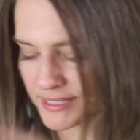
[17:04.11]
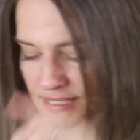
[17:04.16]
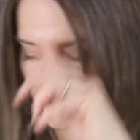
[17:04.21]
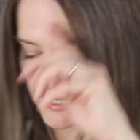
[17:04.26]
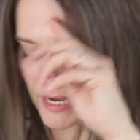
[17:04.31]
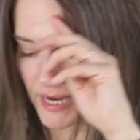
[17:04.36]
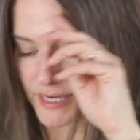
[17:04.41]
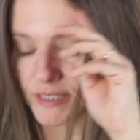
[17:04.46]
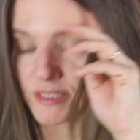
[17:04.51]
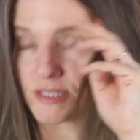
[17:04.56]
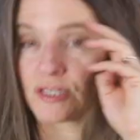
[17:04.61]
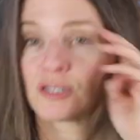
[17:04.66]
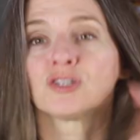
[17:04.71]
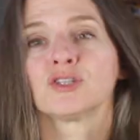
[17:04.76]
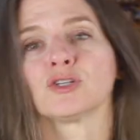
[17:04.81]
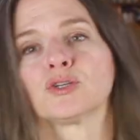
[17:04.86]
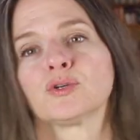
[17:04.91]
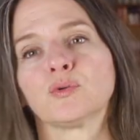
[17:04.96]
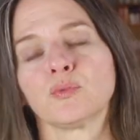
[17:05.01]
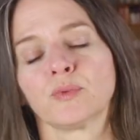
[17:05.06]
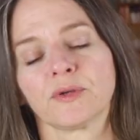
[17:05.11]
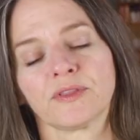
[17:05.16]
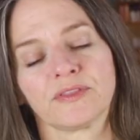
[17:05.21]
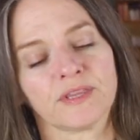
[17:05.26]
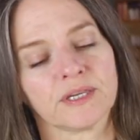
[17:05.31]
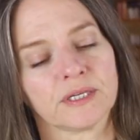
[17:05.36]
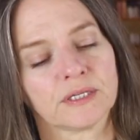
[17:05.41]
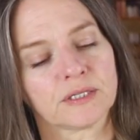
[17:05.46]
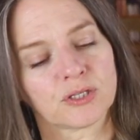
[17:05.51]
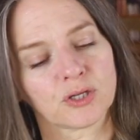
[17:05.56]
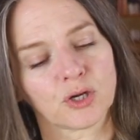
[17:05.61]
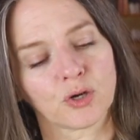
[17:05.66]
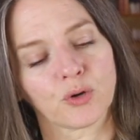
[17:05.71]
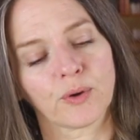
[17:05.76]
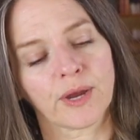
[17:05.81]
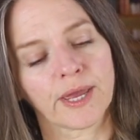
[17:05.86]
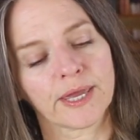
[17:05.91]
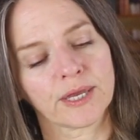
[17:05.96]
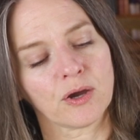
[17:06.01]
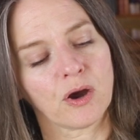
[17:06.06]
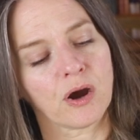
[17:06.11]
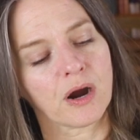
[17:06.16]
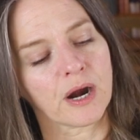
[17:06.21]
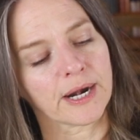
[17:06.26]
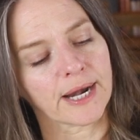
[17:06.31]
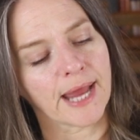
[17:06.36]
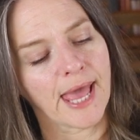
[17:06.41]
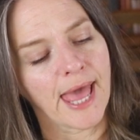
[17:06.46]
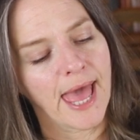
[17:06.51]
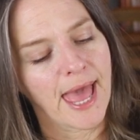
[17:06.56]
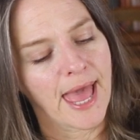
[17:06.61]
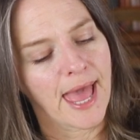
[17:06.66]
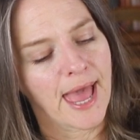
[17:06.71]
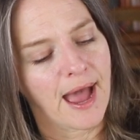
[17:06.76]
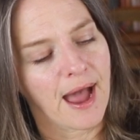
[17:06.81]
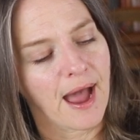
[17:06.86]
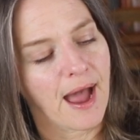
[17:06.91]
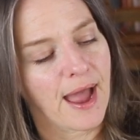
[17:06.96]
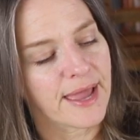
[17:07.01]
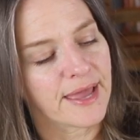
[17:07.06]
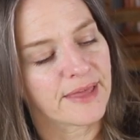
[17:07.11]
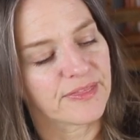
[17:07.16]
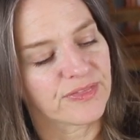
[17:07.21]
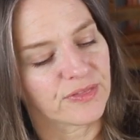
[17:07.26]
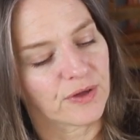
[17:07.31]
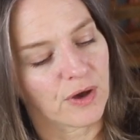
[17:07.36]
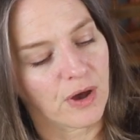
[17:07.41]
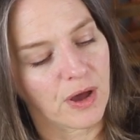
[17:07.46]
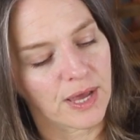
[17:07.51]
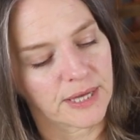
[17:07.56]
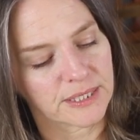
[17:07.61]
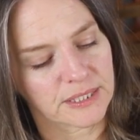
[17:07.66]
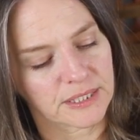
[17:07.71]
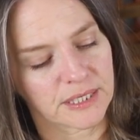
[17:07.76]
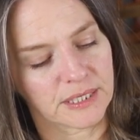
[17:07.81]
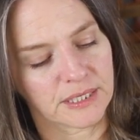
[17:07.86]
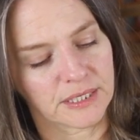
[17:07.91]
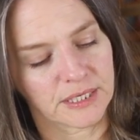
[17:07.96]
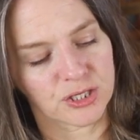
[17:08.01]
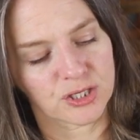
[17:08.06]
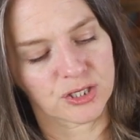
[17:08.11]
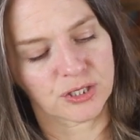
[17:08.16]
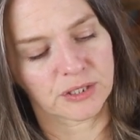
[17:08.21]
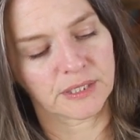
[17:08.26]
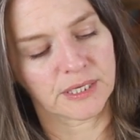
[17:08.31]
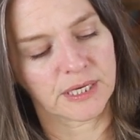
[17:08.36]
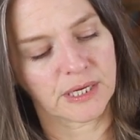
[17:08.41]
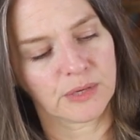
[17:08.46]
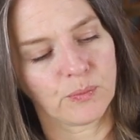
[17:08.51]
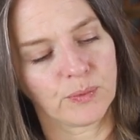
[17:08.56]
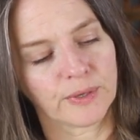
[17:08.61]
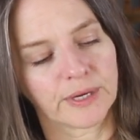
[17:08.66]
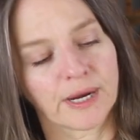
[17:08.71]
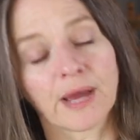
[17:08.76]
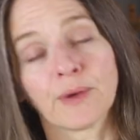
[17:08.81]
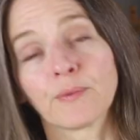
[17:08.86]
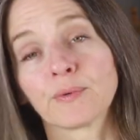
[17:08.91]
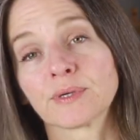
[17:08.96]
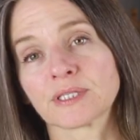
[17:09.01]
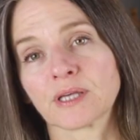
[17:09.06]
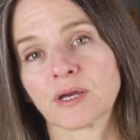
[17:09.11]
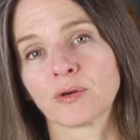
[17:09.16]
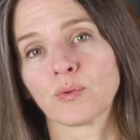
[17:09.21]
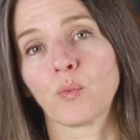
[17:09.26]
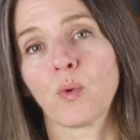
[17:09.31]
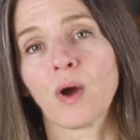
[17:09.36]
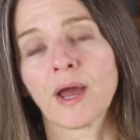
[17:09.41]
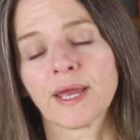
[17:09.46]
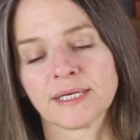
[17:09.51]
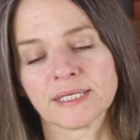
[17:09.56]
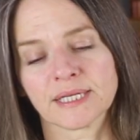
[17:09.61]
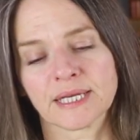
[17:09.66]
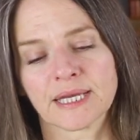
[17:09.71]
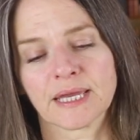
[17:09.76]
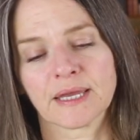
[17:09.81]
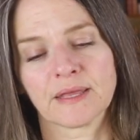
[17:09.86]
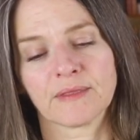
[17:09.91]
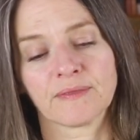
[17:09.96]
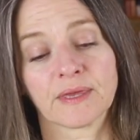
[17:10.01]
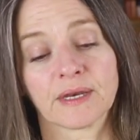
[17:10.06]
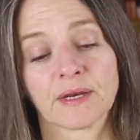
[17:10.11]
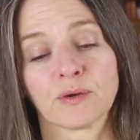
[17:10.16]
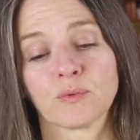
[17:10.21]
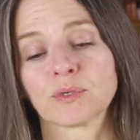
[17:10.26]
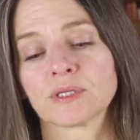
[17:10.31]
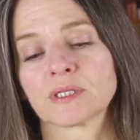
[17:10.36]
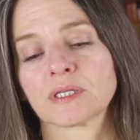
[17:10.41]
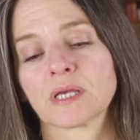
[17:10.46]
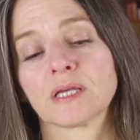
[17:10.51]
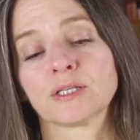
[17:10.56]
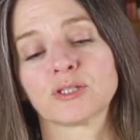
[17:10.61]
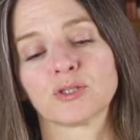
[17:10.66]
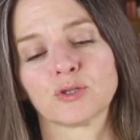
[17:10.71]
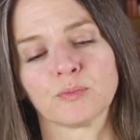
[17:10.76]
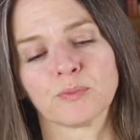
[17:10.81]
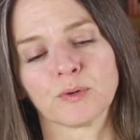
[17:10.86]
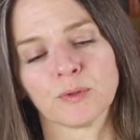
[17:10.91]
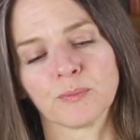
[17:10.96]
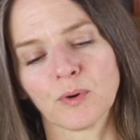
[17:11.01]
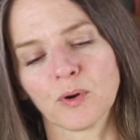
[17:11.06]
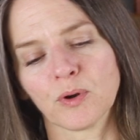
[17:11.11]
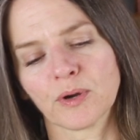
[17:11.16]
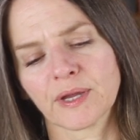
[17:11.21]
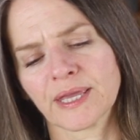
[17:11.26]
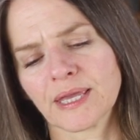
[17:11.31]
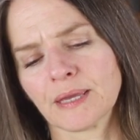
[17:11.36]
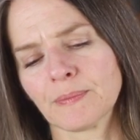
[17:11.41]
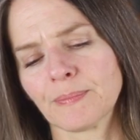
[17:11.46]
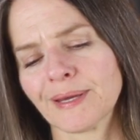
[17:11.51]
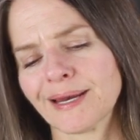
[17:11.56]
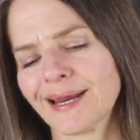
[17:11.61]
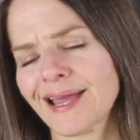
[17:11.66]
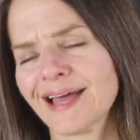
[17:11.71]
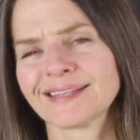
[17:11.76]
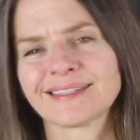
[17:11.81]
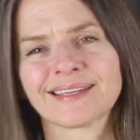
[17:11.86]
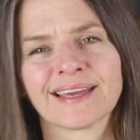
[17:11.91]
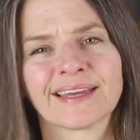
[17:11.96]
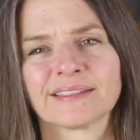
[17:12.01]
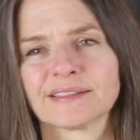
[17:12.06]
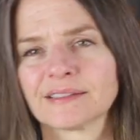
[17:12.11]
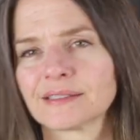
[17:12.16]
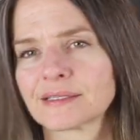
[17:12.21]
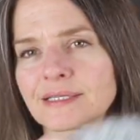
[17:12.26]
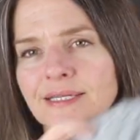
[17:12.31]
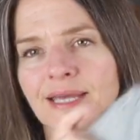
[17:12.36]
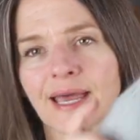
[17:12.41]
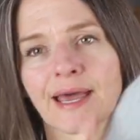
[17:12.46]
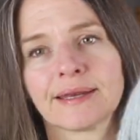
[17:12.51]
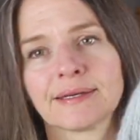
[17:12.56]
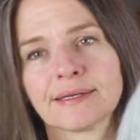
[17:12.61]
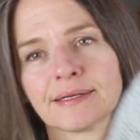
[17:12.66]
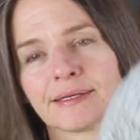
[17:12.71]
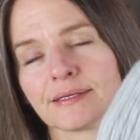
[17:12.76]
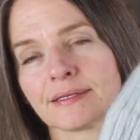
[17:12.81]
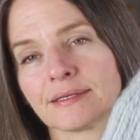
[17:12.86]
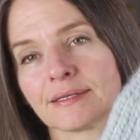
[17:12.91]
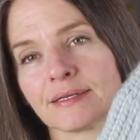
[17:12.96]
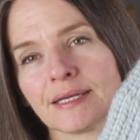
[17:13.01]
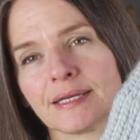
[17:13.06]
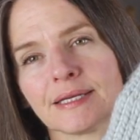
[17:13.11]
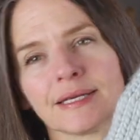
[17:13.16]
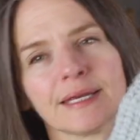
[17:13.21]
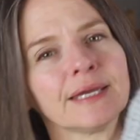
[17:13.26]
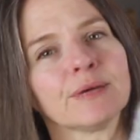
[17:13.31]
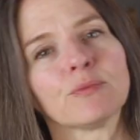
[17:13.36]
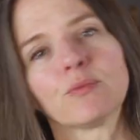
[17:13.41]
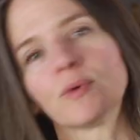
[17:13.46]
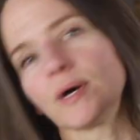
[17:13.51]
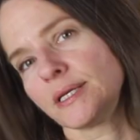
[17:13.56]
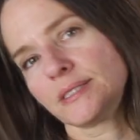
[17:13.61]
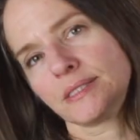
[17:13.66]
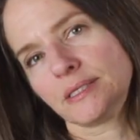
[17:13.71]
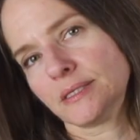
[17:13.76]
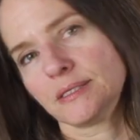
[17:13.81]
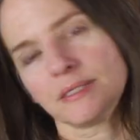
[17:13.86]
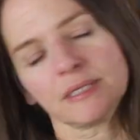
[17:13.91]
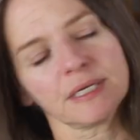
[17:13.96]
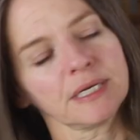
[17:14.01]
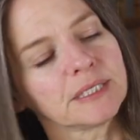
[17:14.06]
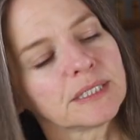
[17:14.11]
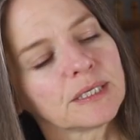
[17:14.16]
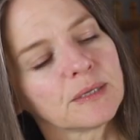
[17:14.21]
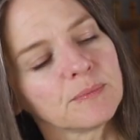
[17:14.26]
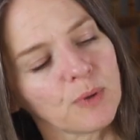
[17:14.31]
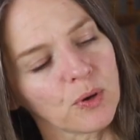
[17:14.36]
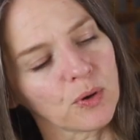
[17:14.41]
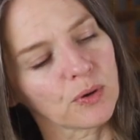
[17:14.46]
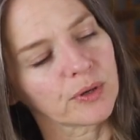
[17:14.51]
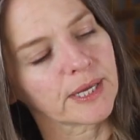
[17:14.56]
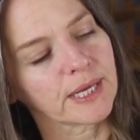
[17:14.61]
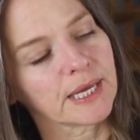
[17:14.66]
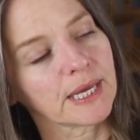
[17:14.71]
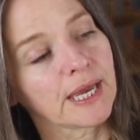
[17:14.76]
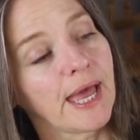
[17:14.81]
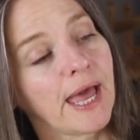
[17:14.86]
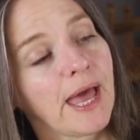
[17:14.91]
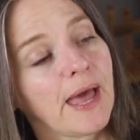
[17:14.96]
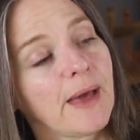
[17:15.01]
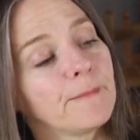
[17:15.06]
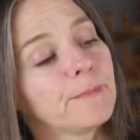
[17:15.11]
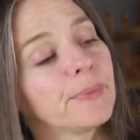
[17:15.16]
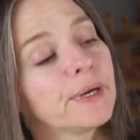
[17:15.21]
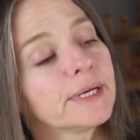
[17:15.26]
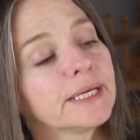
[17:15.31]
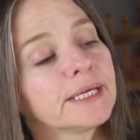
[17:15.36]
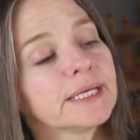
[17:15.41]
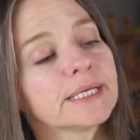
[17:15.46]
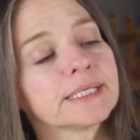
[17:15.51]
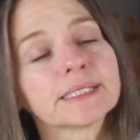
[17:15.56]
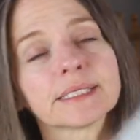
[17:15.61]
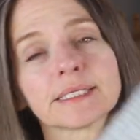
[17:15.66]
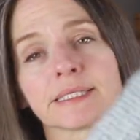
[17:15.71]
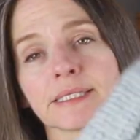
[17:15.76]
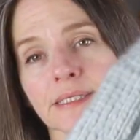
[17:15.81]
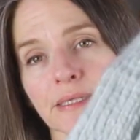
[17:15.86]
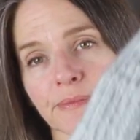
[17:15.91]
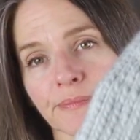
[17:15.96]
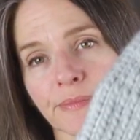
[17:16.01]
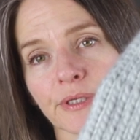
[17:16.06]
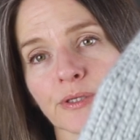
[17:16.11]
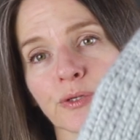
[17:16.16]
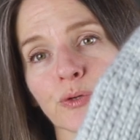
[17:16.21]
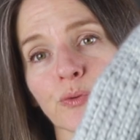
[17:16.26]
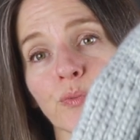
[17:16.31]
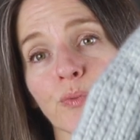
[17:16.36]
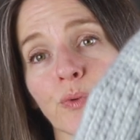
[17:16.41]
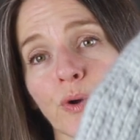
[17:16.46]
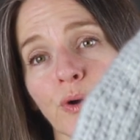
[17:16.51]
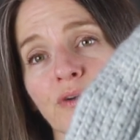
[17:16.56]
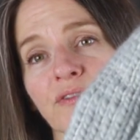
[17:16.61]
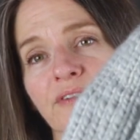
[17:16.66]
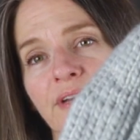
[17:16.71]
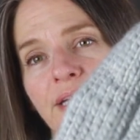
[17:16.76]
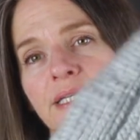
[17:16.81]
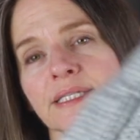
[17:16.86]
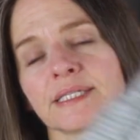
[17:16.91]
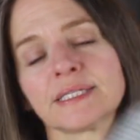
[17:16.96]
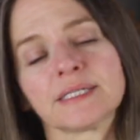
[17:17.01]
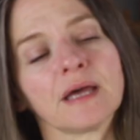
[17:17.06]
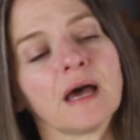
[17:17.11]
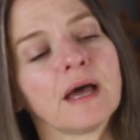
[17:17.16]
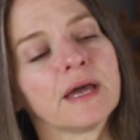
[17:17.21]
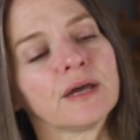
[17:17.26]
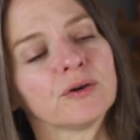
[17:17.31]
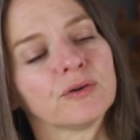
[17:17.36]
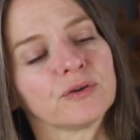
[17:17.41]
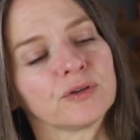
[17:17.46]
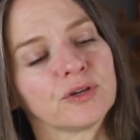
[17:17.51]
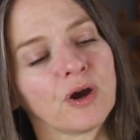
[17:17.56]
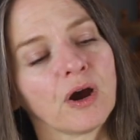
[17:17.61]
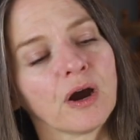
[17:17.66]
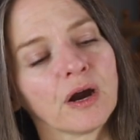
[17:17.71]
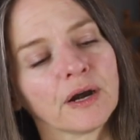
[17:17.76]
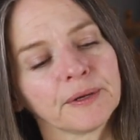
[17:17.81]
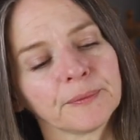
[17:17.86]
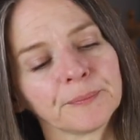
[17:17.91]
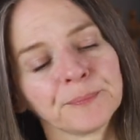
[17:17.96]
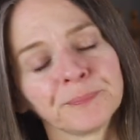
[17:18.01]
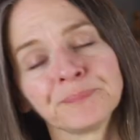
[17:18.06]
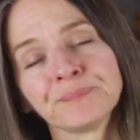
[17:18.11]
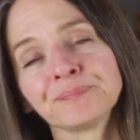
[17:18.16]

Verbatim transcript: decided to do with this gray yarn. I had thought initially when I was unwinding it that it was a super bulky, but as I looked at it, it, it wasn't. It's a bulky, but it is a similar roving style yarn.